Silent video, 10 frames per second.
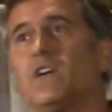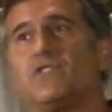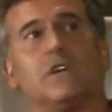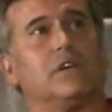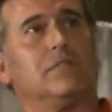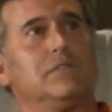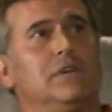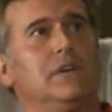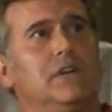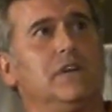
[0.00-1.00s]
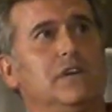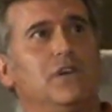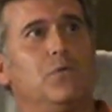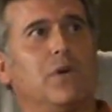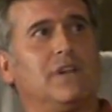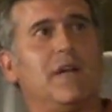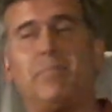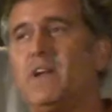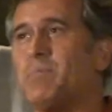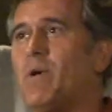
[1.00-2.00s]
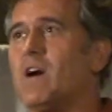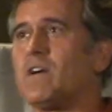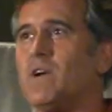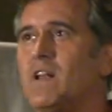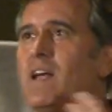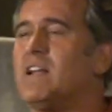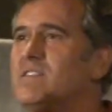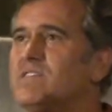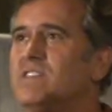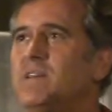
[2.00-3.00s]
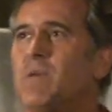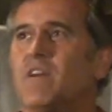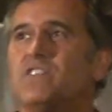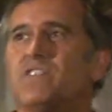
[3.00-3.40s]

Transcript: usher, who wouldn't let Peter Parker in late to see Mary